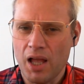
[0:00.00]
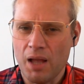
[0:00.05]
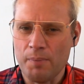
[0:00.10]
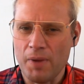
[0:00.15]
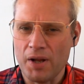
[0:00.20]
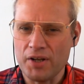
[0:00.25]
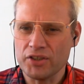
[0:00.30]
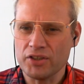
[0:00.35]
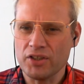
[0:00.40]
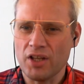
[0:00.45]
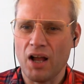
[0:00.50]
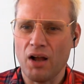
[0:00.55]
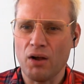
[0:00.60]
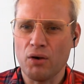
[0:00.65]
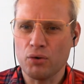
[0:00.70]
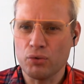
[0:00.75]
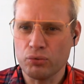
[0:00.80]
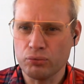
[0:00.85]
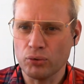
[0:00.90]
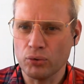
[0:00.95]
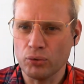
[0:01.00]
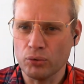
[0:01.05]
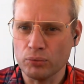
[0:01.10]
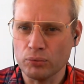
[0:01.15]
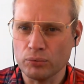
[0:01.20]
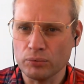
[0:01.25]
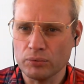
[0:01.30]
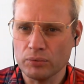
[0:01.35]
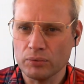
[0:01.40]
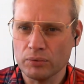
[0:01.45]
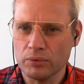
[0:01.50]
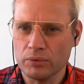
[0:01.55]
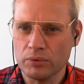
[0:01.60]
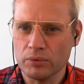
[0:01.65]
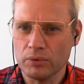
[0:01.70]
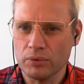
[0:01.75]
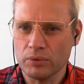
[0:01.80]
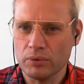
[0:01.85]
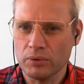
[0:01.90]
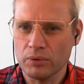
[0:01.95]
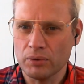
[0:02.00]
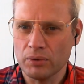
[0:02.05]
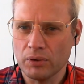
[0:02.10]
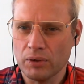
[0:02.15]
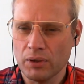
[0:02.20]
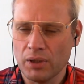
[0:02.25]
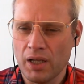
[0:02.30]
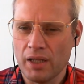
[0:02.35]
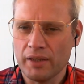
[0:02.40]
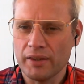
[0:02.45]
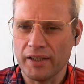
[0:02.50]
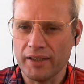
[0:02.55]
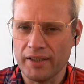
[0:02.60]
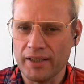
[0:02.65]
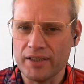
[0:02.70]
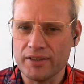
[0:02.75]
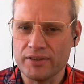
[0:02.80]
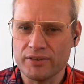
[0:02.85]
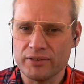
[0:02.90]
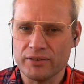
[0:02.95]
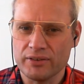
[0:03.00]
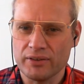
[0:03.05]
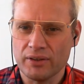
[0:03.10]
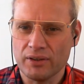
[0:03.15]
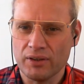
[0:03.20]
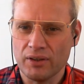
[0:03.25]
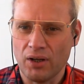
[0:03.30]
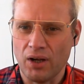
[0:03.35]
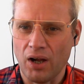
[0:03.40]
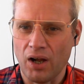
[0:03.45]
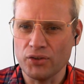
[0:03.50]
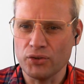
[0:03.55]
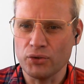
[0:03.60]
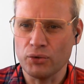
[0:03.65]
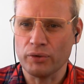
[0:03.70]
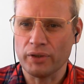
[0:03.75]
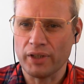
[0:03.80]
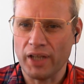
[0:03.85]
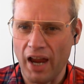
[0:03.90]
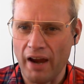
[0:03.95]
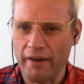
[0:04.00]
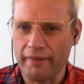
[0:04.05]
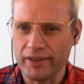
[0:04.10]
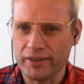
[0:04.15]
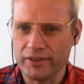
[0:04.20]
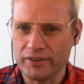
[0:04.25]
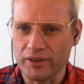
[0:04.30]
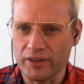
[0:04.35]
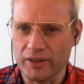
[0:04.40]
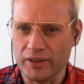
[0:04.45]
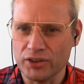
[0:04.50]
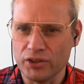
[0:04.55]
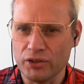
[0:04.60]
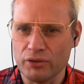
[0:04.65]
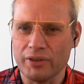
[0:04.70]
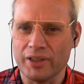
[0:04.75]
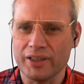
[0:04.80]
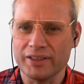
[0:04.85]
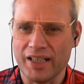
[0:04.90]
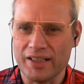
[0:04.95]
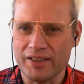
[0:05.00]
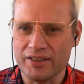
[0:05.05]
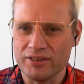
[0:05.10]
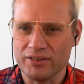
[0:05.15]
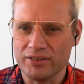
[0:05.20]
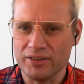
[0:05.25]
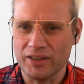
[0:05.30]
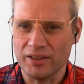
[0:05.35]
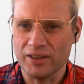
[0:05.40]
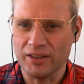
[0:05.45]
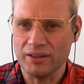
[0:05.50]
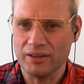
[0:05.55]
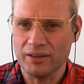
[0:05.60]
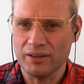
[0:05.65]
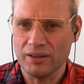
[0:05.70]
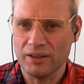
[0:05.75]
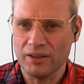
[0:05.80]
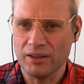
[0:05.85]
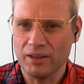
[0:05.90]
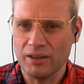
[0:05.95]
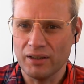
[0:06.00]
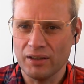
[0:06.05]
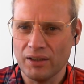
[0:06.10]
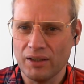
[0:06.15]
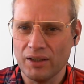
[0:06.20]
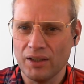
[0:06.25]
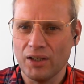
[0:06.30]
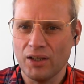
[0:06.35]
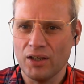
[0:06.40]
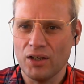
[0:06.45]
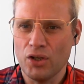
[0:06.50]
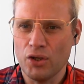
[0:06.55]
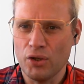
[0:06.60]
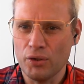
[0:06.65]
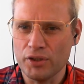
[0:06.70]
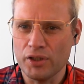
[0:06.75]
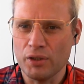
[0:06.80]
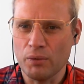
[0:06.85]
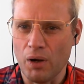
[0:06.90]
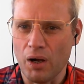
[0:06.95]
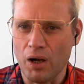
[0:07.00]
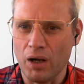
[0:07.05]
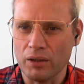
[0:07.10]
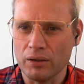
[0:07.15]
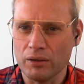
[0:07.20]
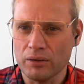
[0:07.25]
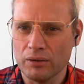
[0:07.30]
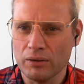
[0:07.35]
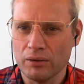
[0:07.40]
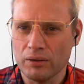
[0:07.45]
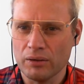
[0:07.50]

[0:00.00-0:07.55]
Imagine how cruel that is on your character, your identity, who you are.